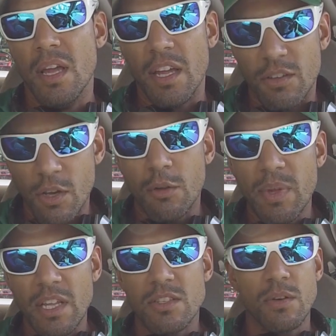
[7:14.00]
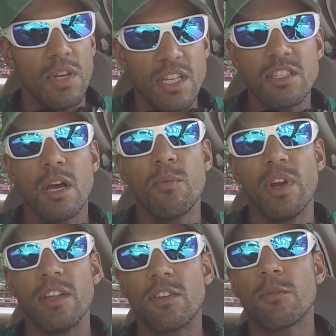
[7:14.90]
it took me, so in
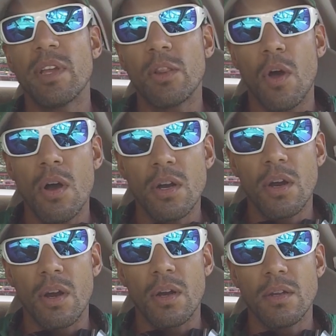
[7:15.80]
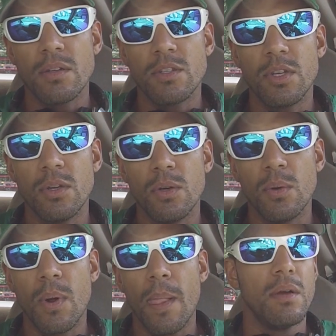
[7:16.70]
summary, it took me longer
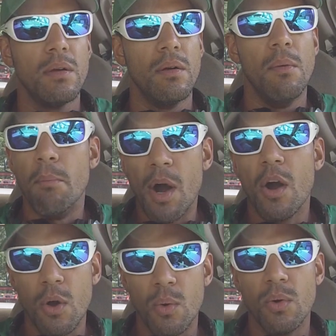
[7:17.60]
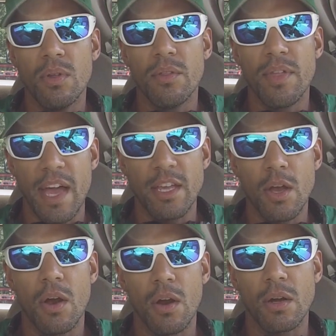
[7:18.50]
to mow that
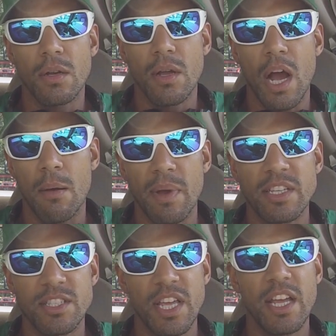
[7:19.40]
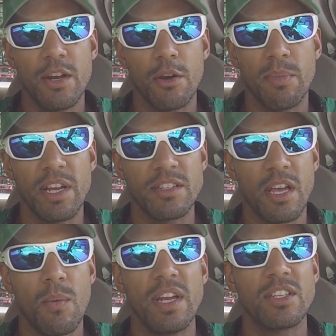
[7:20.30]
yard on my stander because
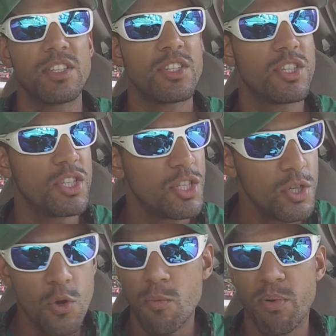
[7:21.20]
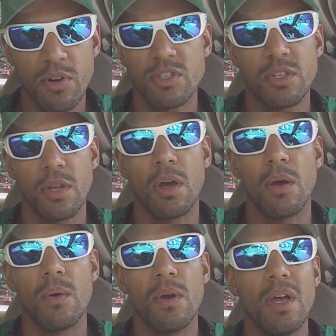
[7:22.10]
I went super
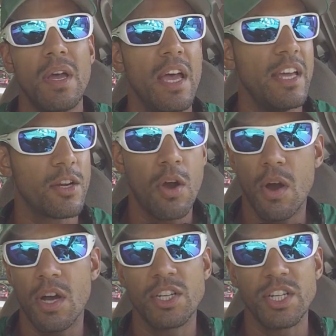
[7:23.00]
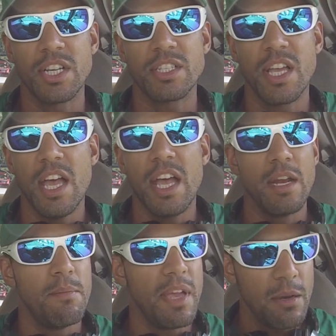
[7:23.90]
slow and cautious,
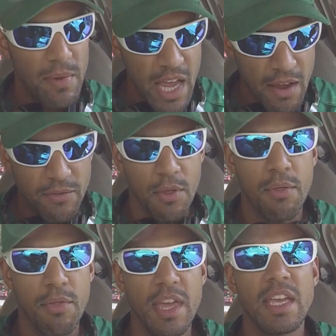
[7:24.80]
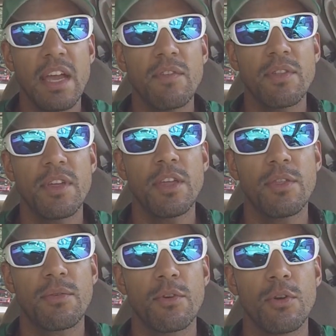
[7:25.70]
and it made me have to think everything
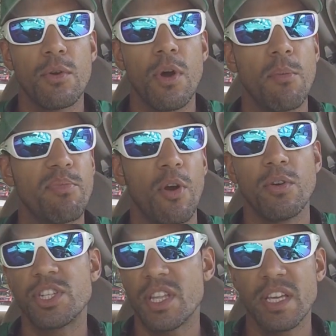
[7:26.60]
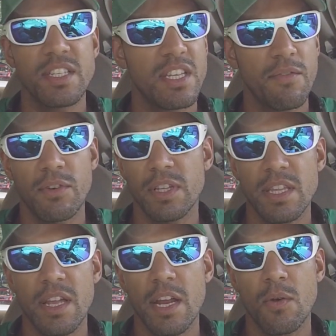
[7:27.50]
through, approach things differently
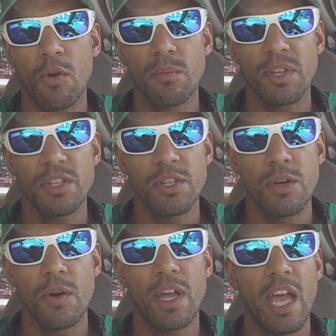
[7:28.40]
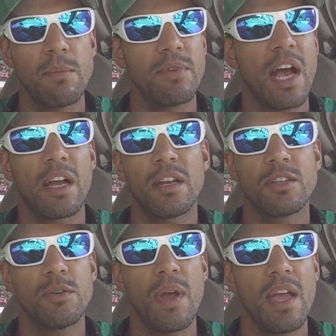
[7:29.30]
than I normally do. Okay, I'm not going
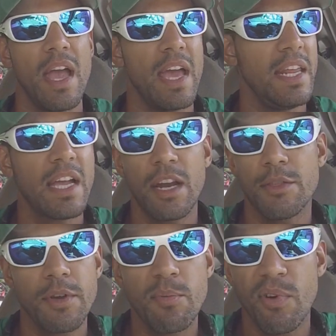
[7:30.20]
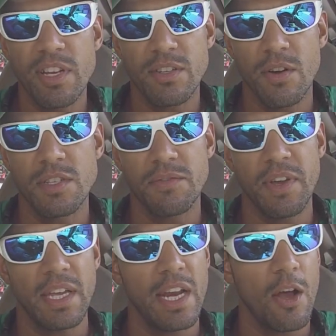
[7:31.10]
to do any kind of three-point turns if
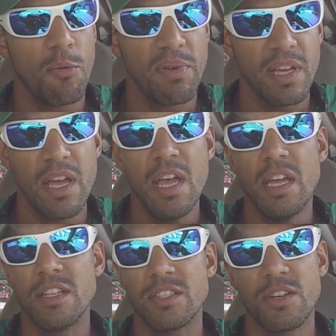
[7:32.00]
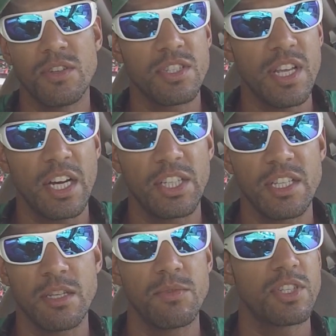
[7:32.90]
I can help it in certain
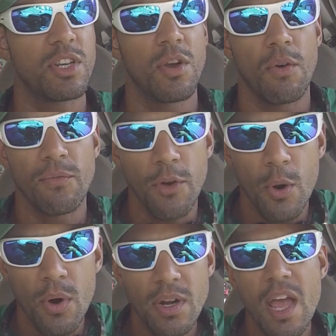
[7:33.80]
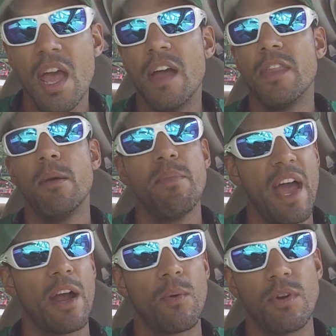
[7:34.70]
sections. I'm just going to go forward and then
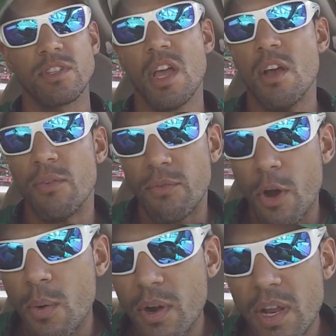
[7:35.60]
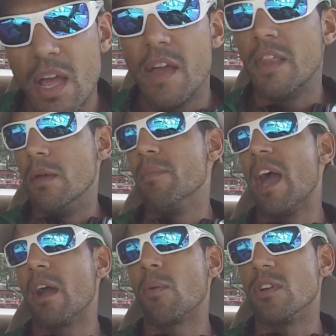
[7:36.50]
backwards, forward and then
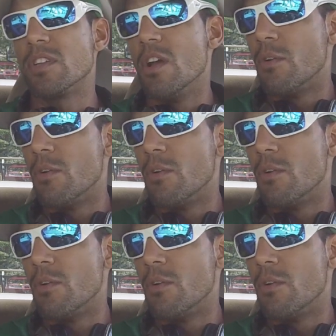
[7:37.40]
backwards,